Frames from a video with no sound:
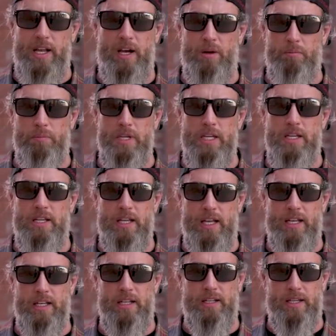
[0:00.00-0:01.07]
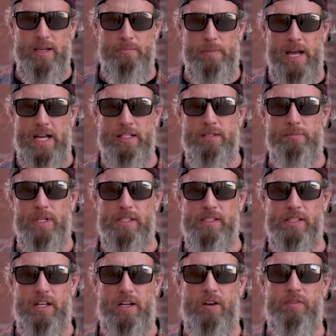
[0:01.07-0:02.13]
helped me kind of get back to
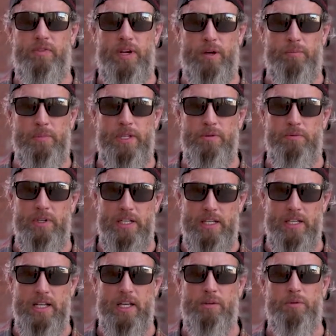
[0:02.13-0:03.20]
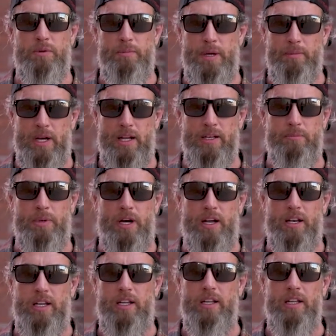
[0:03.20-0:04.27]
myself, helped me reconnect with my mind and
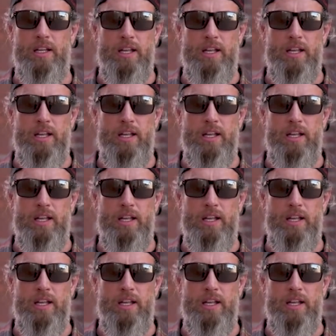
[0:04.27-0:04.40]
body.